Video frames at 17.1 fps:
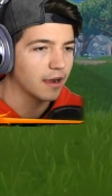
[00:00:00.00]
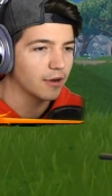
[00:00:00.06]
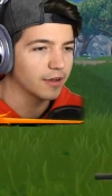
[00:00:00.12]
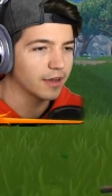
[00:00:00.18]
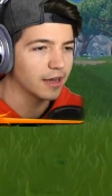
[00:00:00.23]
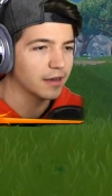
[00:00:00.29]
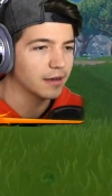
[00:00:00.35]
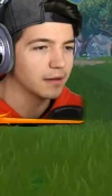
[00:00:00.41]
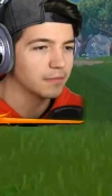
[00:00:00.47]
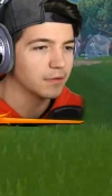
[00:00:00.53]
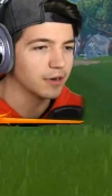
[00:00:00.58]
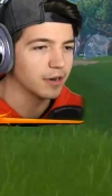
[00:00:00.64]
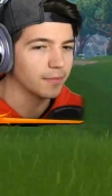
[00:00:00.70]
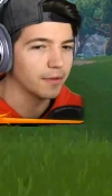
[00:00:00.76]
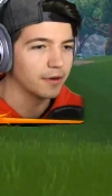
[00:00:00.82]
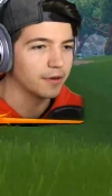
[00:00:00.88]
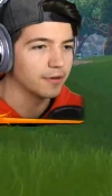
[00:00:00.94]
Oh yeah,
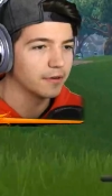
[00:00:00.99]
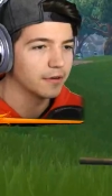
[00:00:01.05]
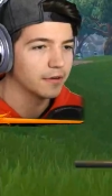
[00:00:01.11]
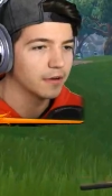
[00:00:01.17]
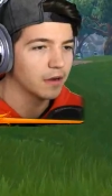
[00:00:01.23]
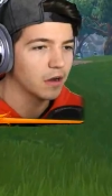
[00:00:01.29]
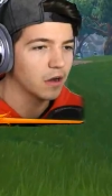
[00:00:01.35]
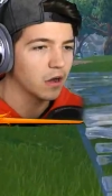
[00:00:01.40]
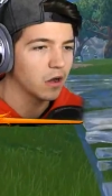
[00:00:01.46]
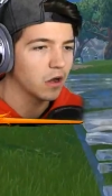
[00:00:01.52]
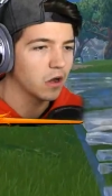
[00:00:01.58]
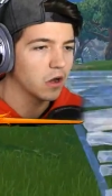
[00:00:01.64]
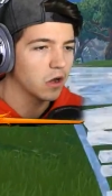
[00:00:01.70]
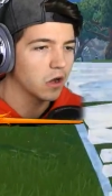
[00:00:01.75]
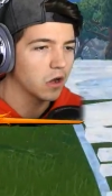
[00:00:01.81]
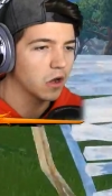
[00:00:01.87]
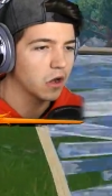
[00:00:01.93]
already up there, dude. Yeah.
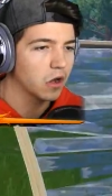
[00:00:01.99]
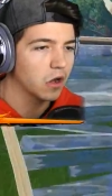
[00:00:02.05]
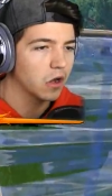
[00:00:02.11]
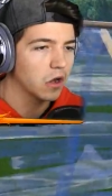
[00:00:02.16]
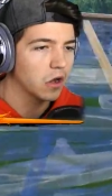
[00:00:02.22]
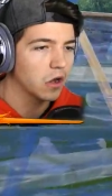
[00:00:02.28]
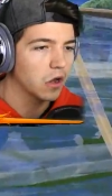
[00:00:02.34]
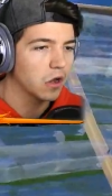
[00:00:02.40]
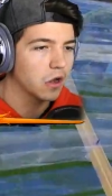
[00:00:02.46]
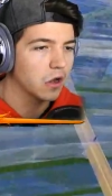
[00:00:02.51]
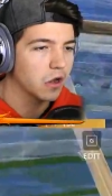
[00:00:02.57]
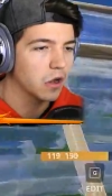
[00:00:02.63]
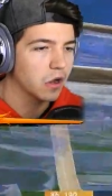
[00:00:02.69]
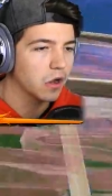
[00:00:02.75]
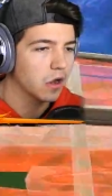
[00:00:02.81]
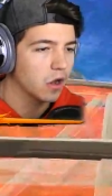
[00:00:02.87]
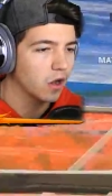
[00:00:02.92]
Ooh! Oh
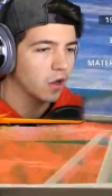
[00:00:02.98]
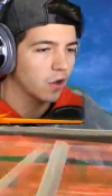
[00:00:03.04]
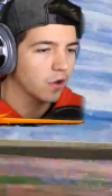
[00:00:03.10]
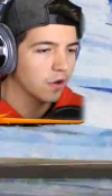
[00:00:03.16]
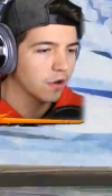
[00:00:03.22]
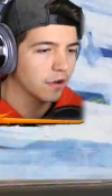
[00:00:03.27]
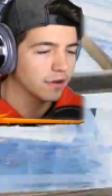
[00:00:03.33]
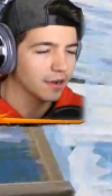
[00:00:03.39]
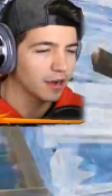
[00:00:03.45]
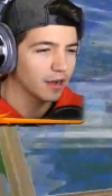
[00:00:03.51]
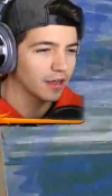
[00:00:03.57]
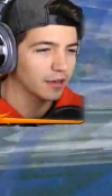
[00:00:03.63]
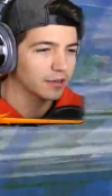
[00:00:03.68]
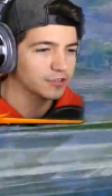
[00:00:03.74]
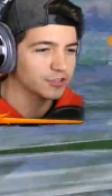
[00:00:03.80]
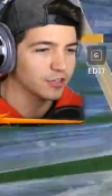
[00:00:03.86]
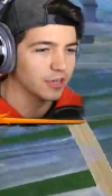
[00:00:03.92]

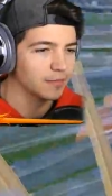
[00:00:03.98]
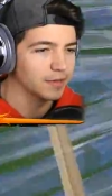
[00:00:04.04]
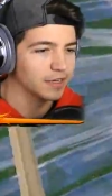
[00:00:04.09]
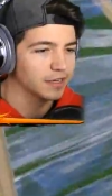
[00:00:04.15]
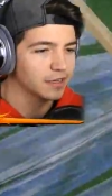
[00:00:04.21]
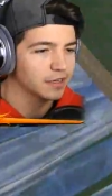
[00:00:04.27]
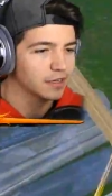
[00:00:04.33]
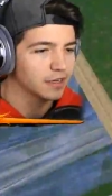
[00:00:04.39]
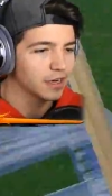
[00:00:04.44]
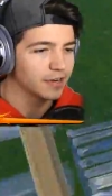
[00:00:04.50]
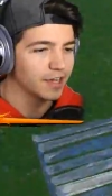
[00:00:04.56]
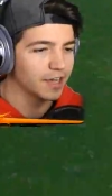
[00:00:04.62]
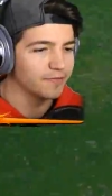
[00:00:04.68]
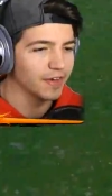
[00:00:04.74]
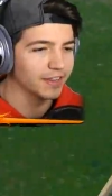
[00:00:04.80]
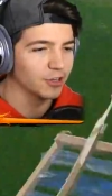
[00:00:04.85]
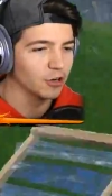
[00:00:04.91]
yeah, they're shooting at me.
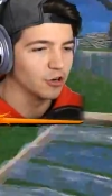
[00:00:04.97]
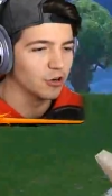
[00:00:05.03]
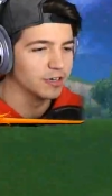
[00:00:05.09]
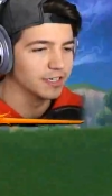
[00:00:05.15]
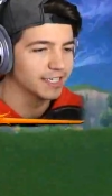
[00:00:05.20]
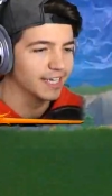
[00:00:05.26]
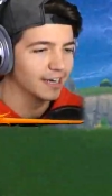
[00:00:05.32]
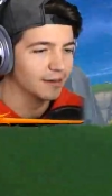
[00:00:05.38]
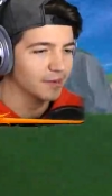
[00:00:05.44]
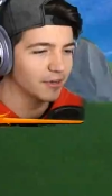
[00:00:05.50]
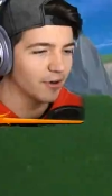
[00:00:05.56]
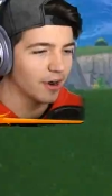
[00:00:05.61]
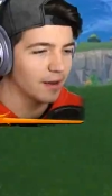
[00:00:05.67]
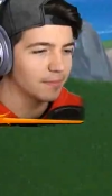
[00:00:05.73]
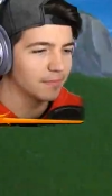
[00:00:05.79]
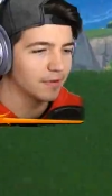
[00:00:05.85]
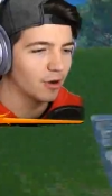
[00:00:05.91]
They think they were going to kill me,
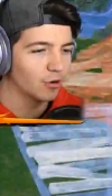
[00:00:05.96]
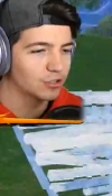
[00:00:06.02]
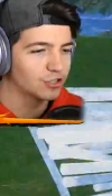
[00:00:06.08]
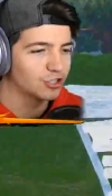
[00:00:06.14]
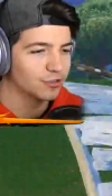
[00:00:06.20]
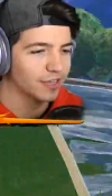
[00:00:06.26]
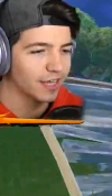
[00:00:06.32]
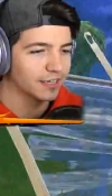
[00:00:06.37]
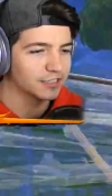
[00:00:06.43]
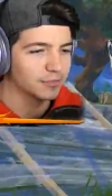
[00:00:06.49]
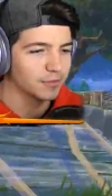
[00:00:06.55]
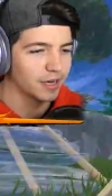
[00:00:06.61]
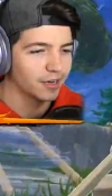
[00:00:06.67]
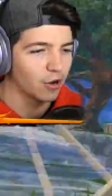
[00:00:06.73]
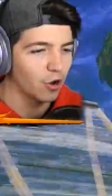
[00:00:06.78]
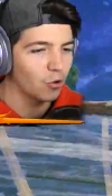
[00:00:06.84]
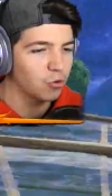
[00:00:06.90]
Rob. Oh shoot, they actually might.